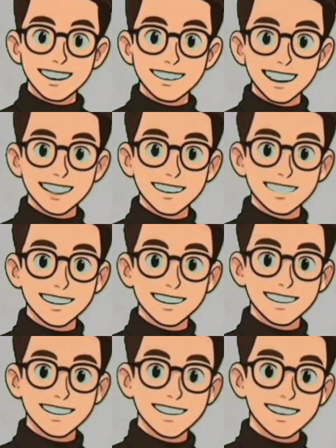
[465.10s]
That car
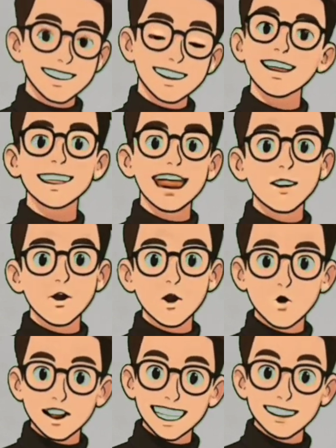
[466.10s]
hits the car in front,
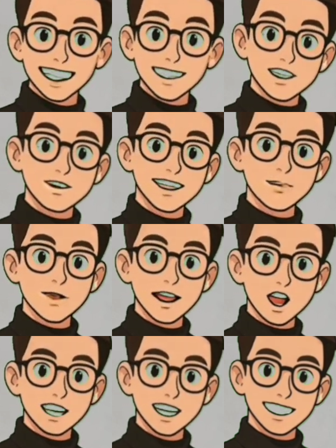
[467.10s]
which hits the next,
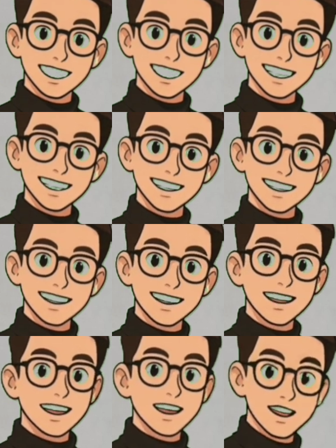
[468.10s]
and soon
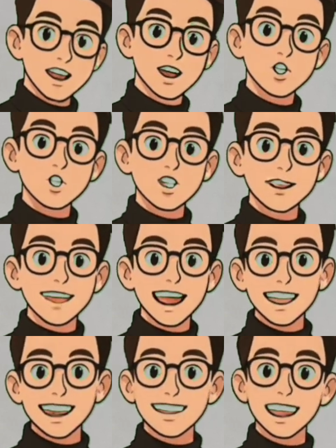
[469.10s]
the car at the front of the
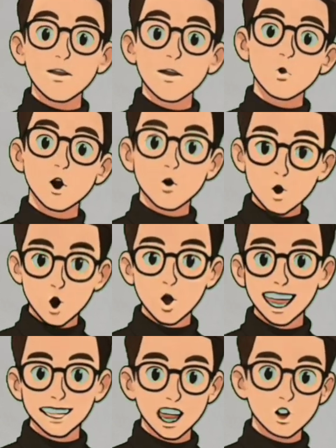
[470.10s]
line is struck.
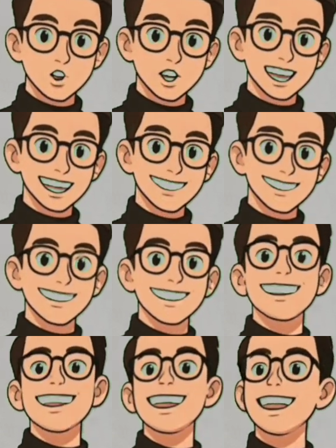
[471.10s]
It may be
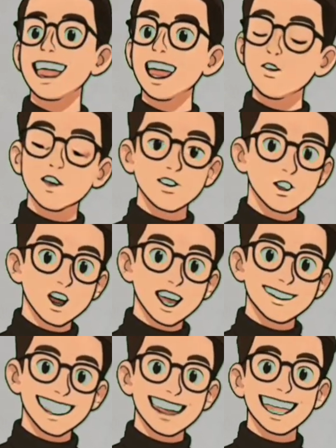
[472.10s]
1 second from the
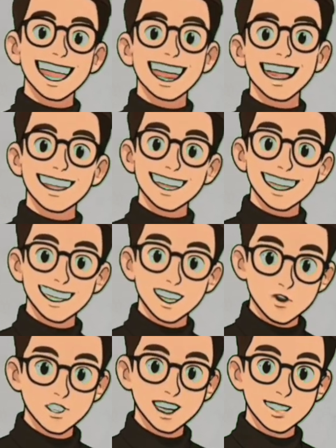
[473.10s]
time the careless
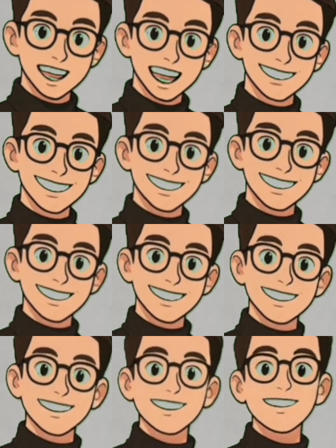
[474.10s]
driver rams the last
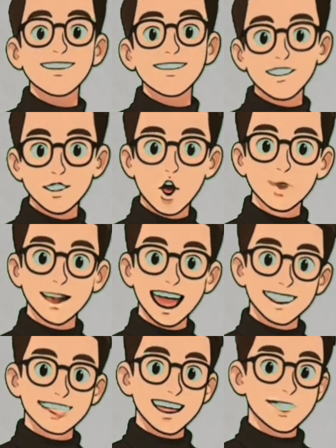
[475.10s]
car to the
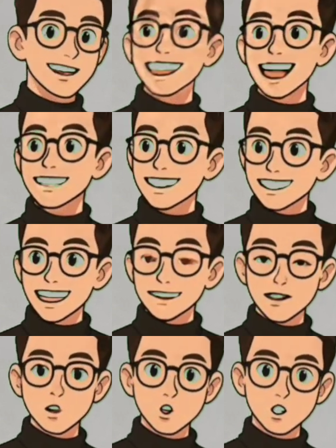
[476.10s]
time the first car,
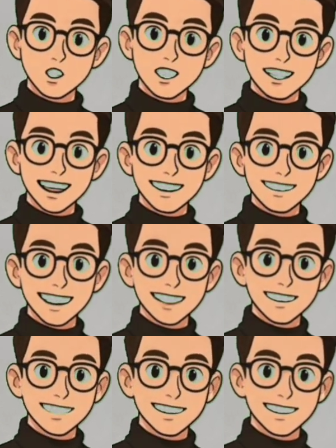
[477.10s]
20 meters
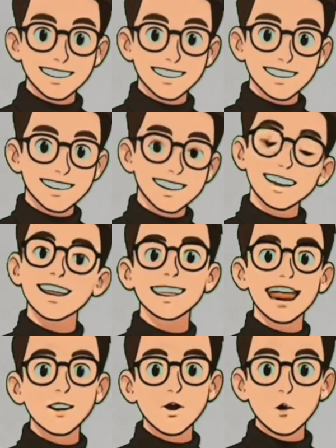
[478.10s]
ahead, is
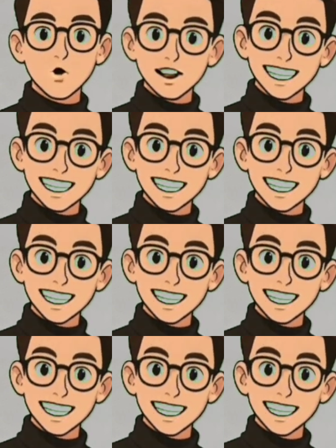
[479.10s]
struck.